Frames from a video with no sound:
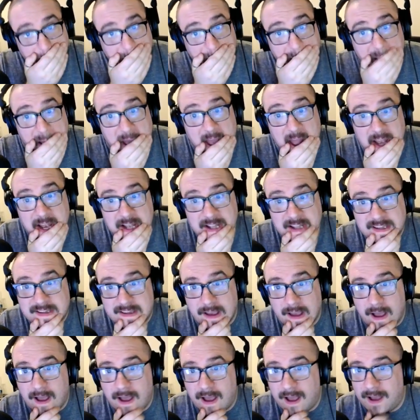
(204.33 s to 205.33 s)
And
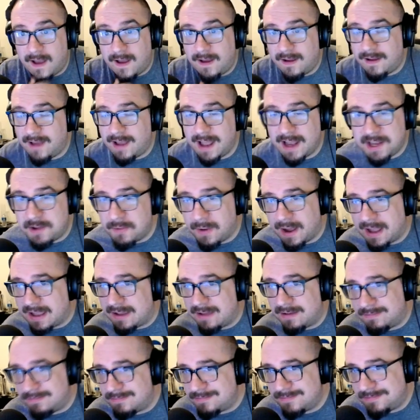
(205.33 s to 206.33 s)

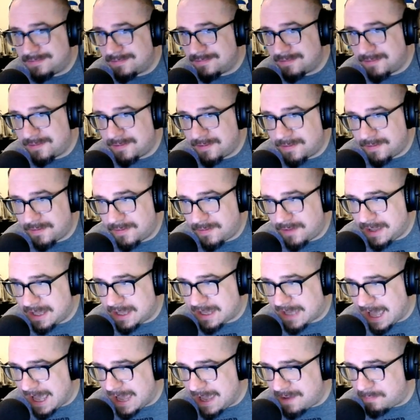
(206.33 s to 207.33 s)
anyway, he
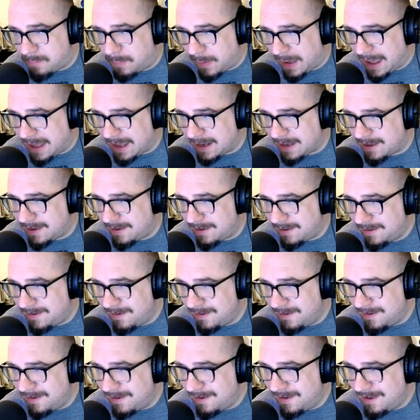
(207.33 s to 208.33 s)
came back
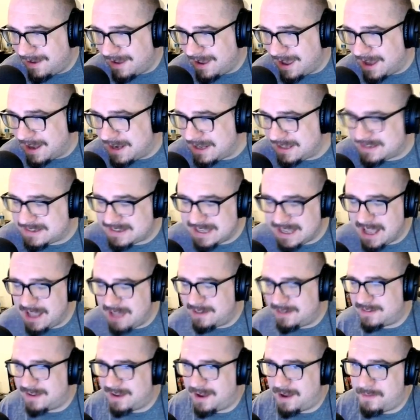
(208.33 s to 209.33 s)
and he
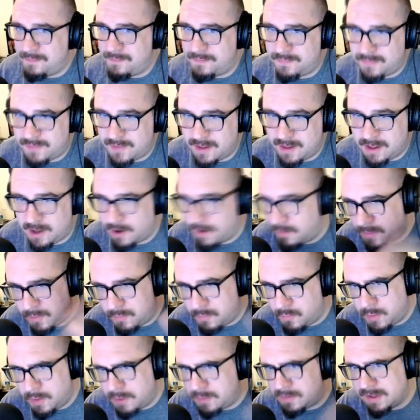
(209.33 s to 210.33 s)
said, and
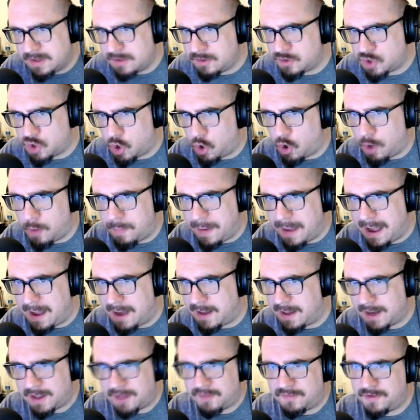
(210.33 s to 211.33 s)
we didn't talk about
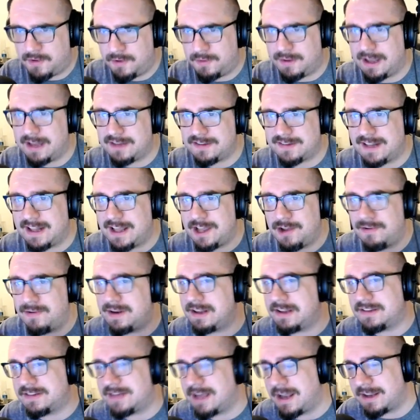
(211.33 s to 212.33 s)
it like a few days later.
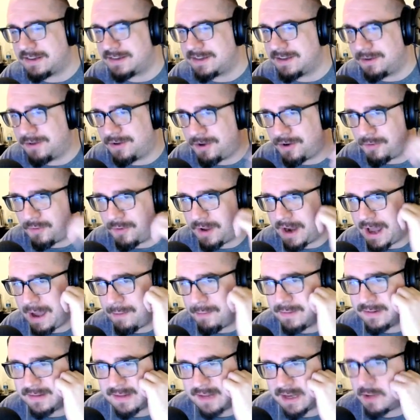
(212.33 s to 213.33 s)
And I said, oh, what
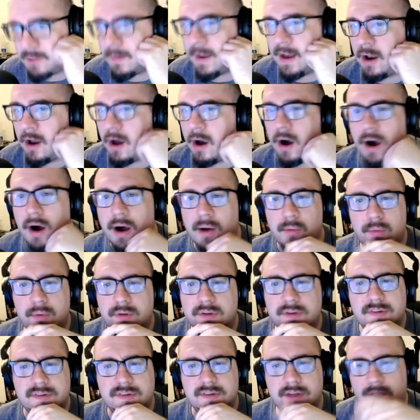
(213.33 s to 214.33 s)
happened? And he went, oh, it
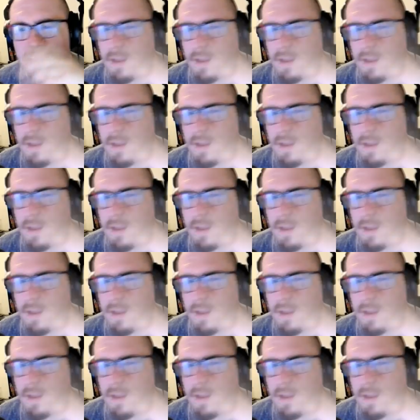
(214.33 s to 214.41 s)
was